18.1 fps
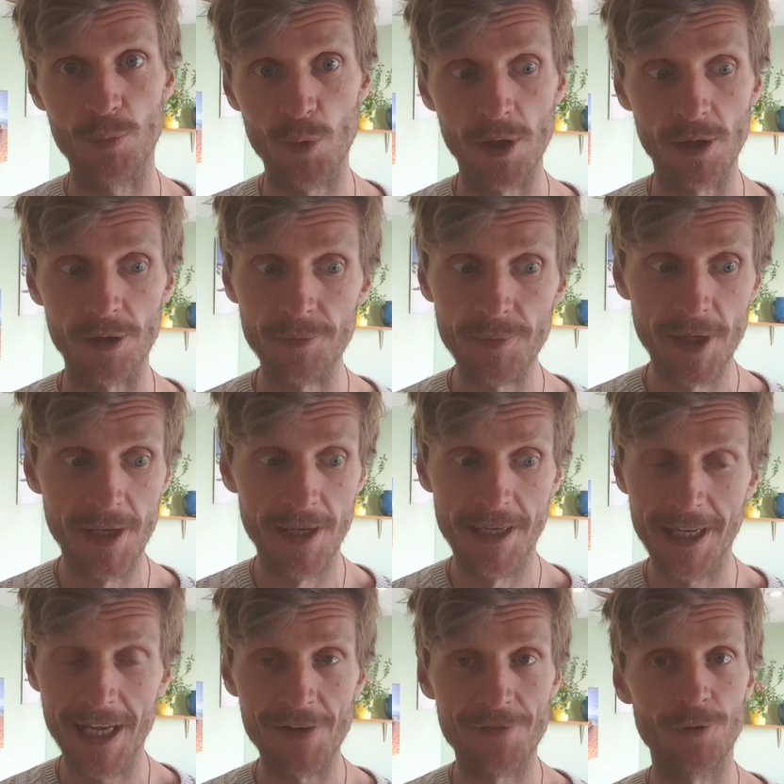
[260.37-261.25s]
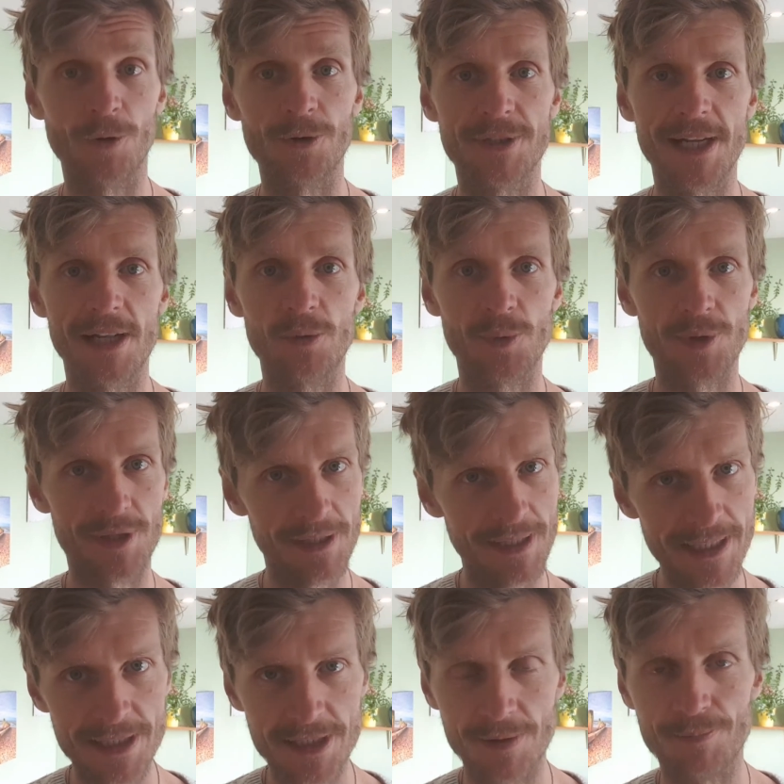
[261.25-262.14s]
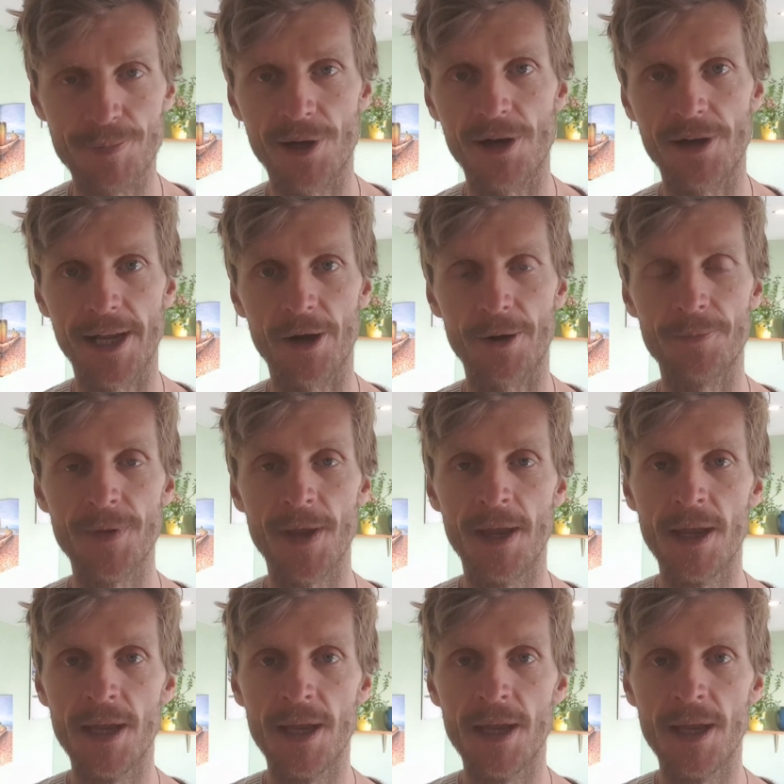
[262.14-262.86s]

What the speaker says: will, if not dealt with, lead to burnout.